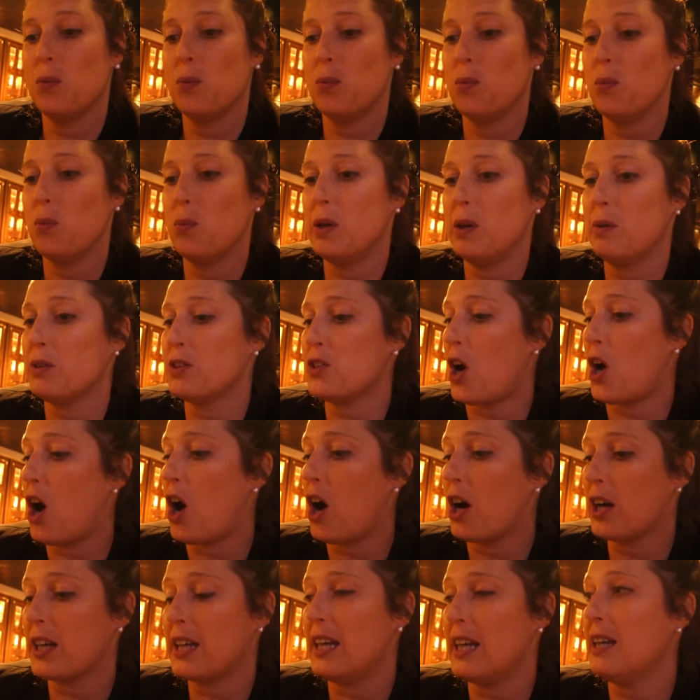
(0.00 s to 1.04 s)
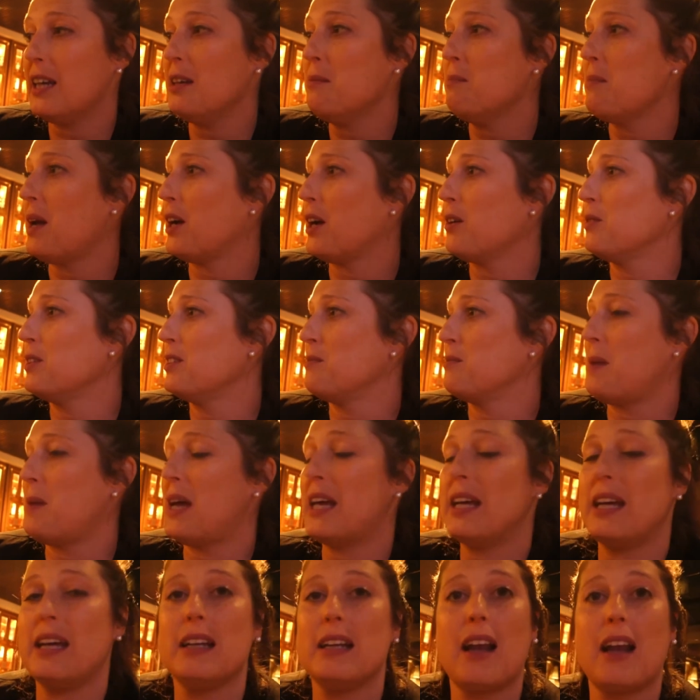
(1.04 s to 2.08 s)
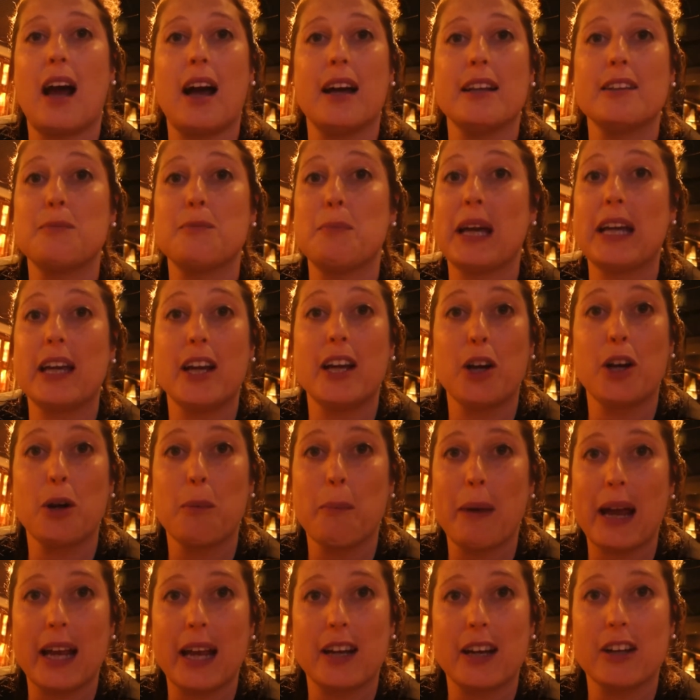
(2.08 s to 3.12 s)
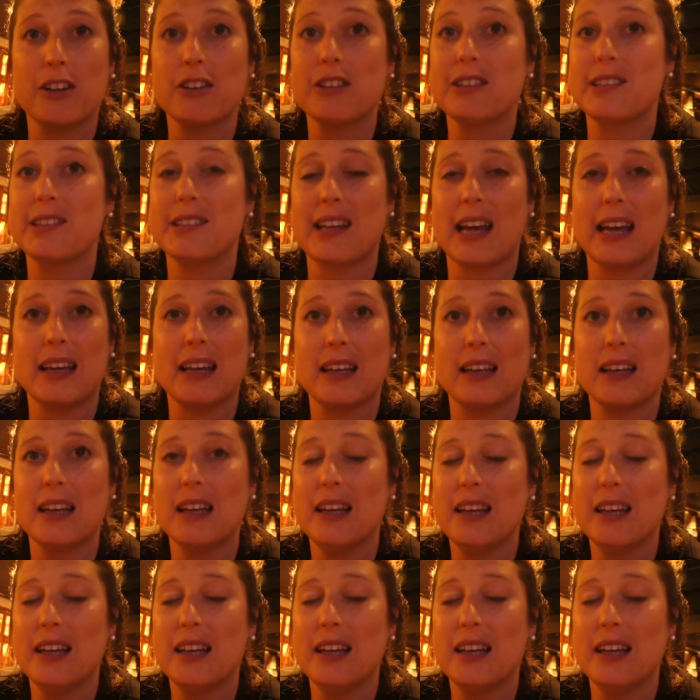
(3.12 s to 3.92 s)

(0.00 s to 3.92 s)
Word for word: We were talking, Mair was making her manners, saying,